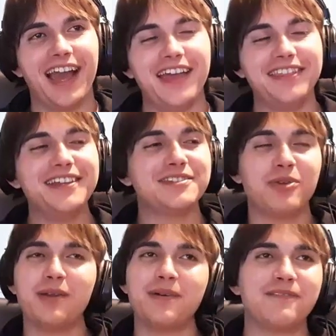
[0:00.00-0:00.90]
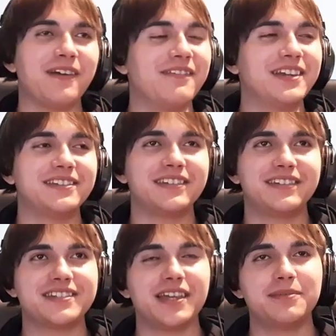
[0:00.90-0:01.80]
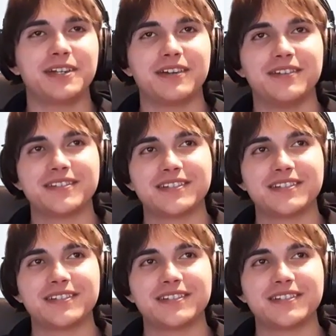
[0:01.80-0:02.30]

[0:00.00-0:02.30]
I think he's one of my favorite Decepticons.